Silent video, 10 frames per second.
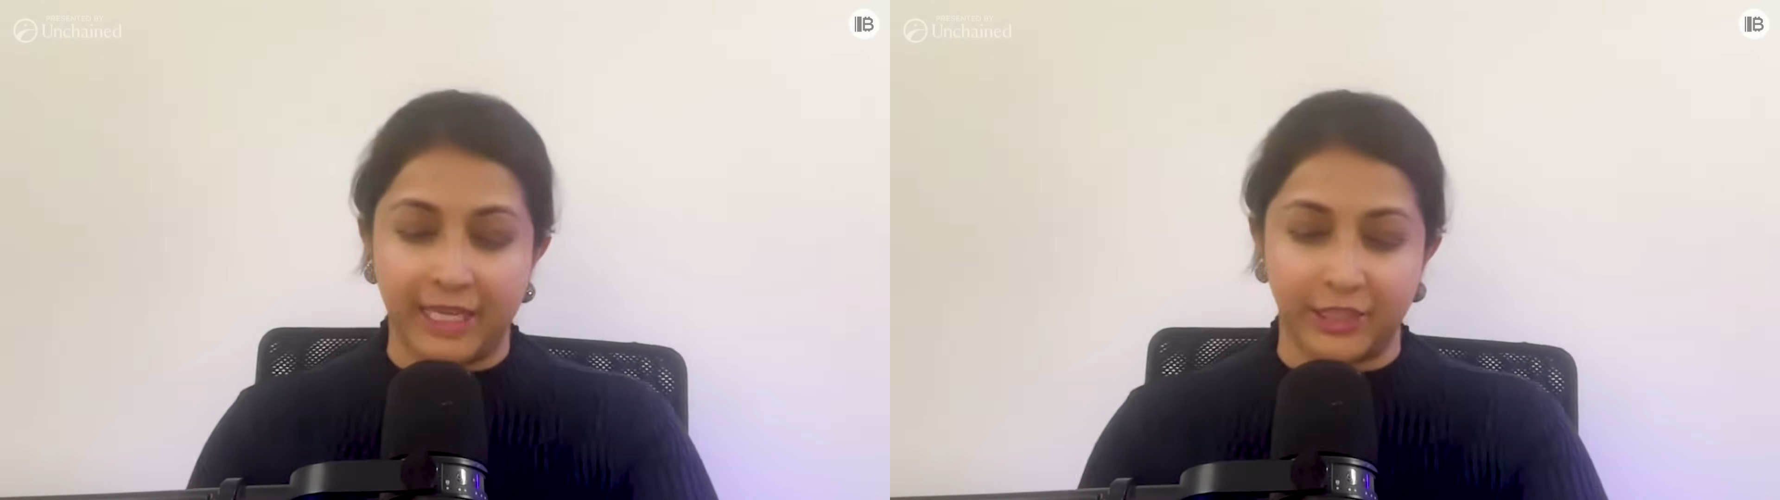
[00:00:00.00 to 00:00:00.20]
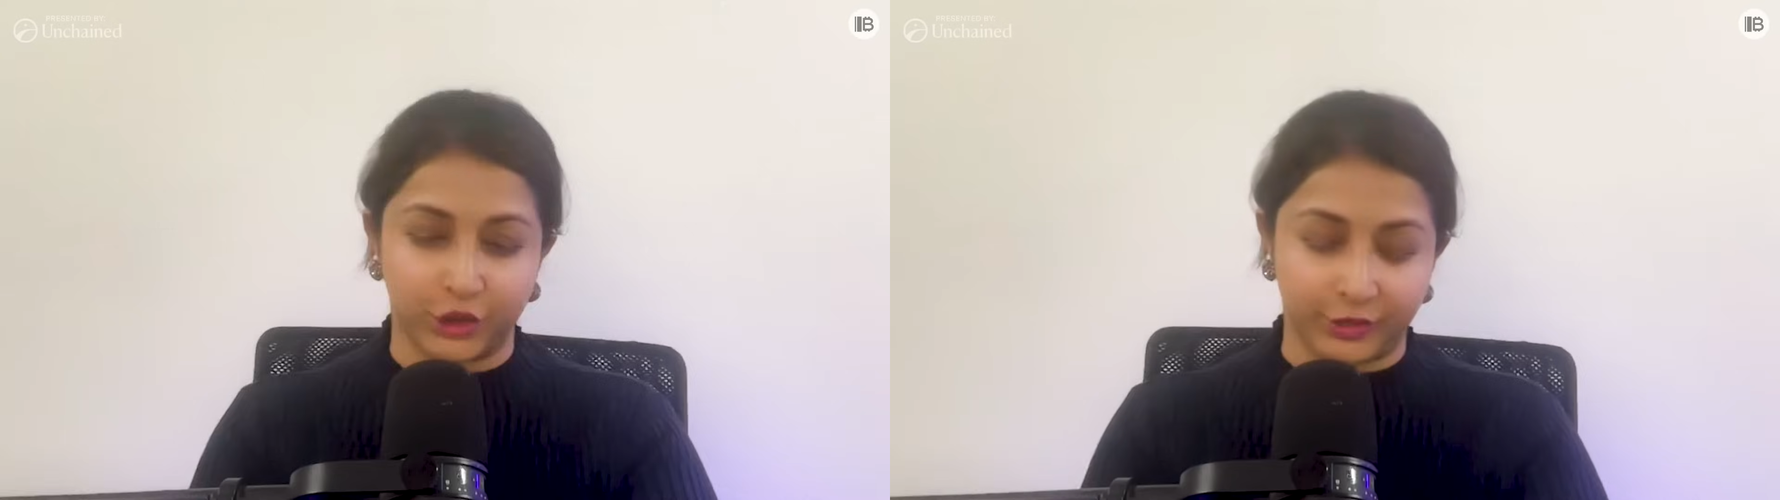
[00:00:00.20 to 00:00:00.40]

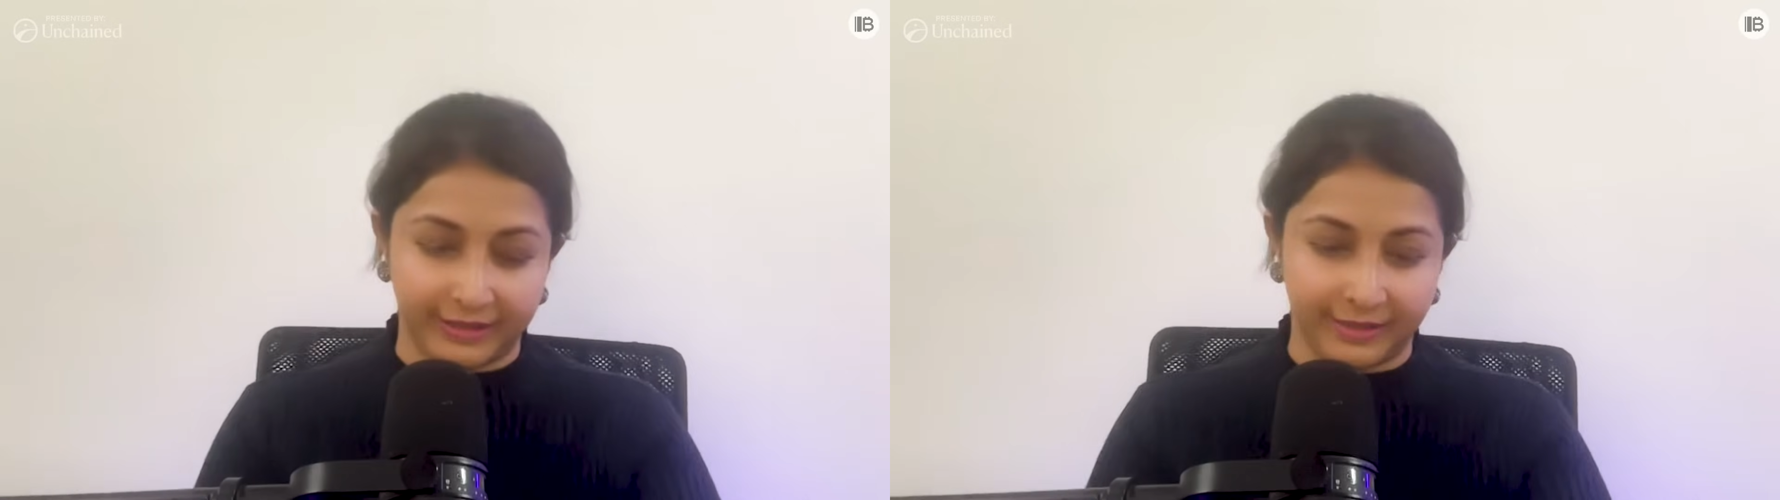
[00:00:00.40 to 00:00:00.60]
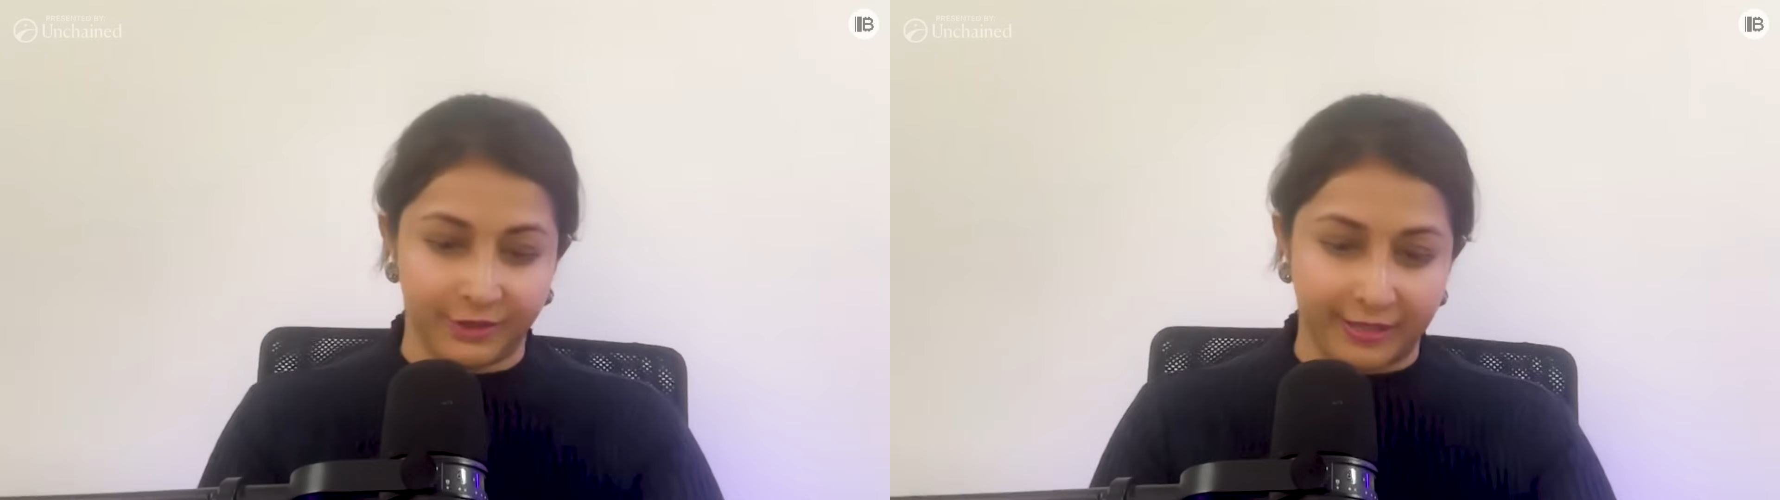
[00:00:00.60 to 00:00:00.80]

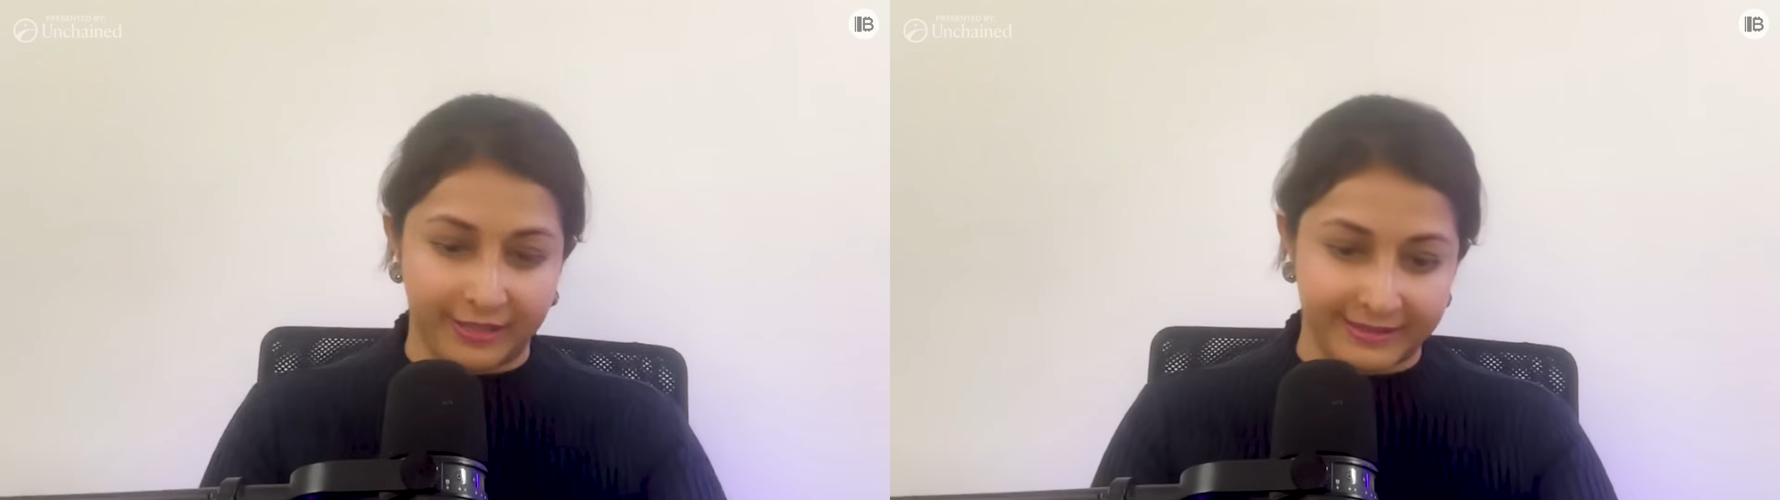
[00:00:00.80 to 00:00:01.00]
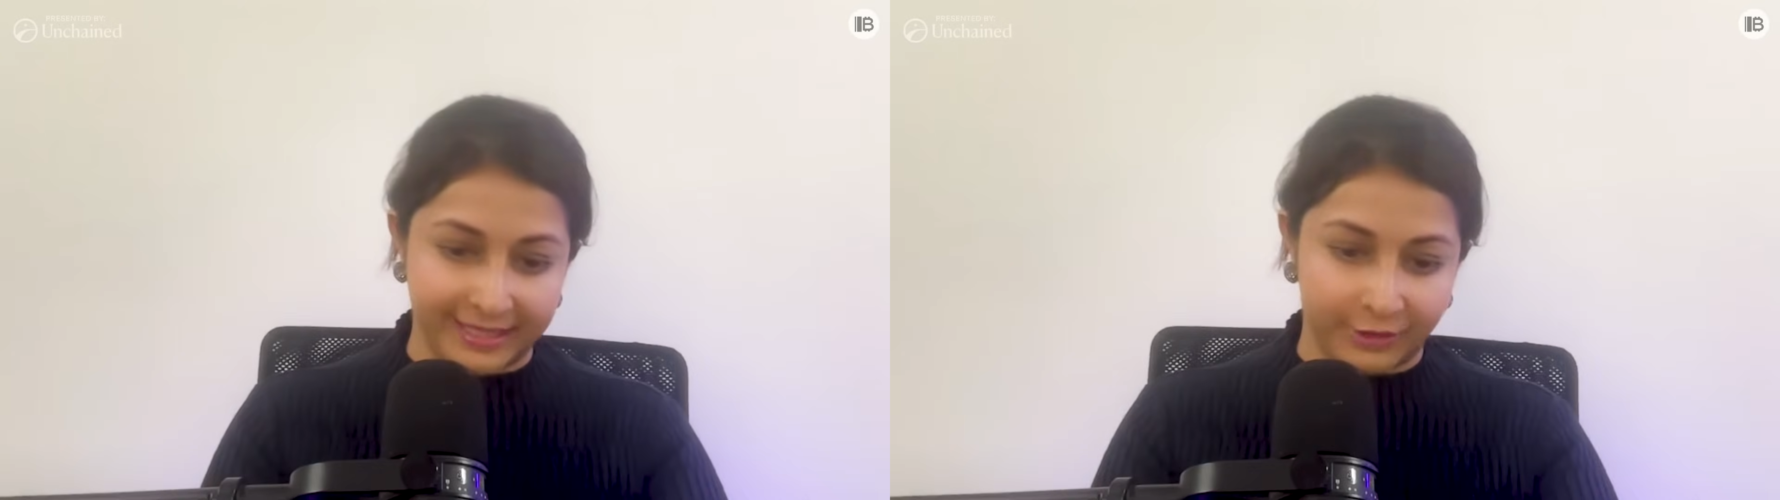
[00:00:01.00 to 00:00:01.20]
actually that's
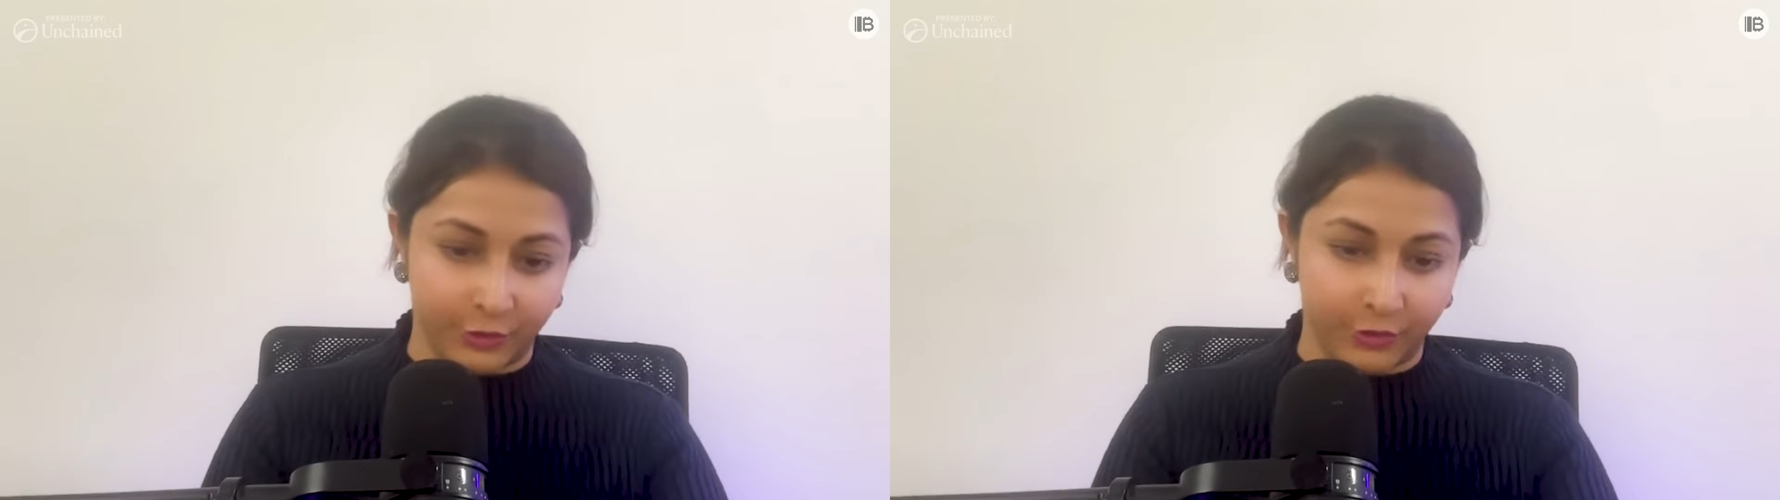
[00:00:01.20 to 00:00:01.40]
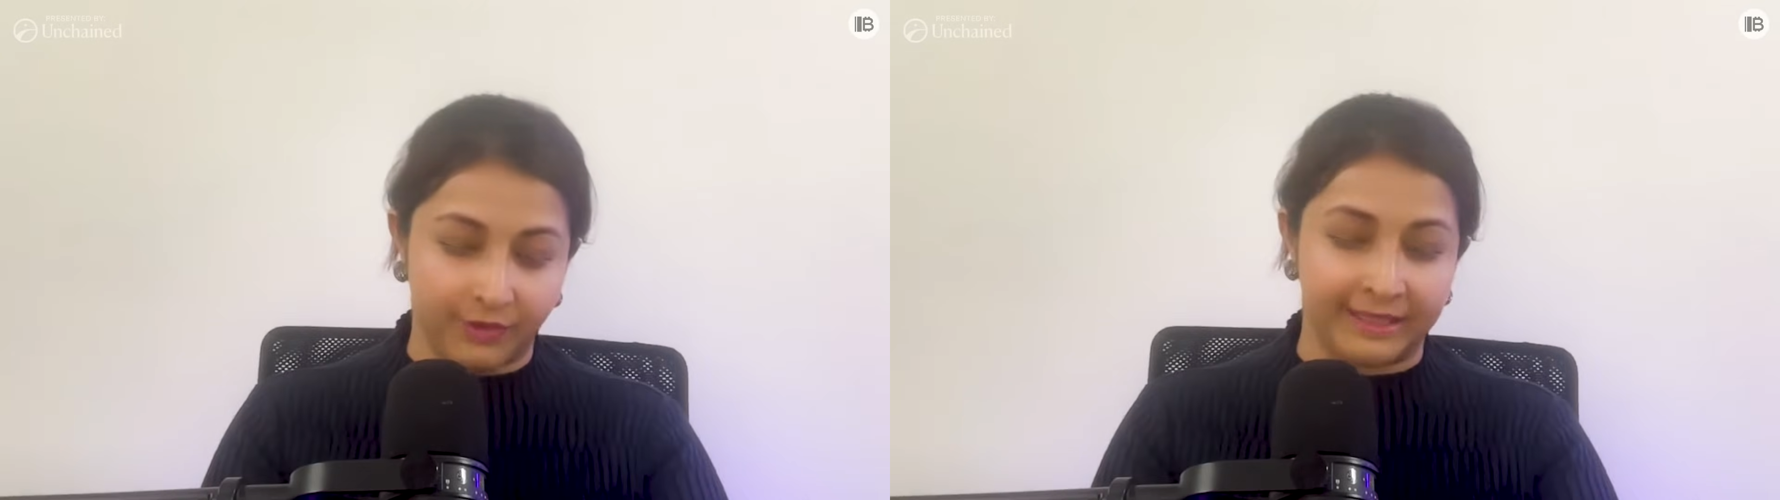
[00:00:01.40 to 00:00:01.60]
very
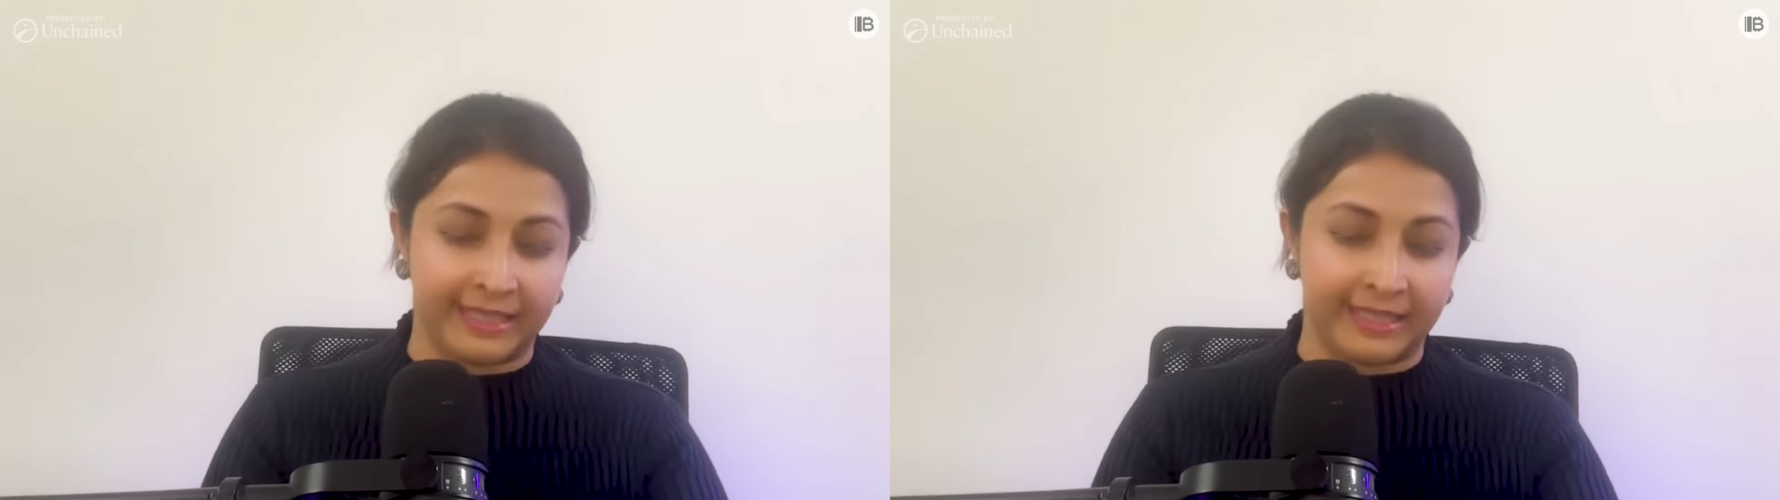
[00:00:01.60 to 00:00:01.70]
central.